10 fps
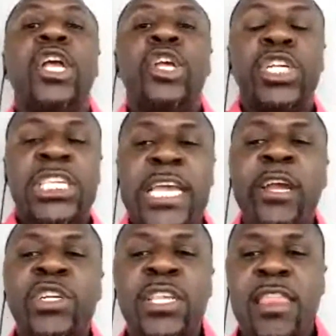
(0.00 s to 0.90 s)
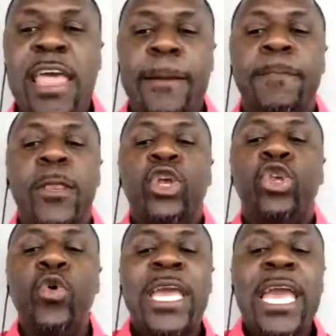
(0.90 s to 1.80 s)
You see, here's the thing.
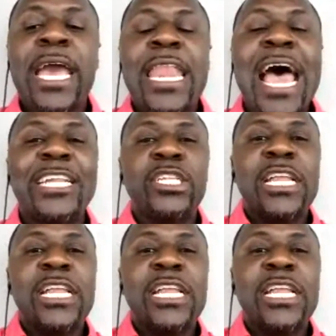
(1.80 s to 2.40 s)
You cannot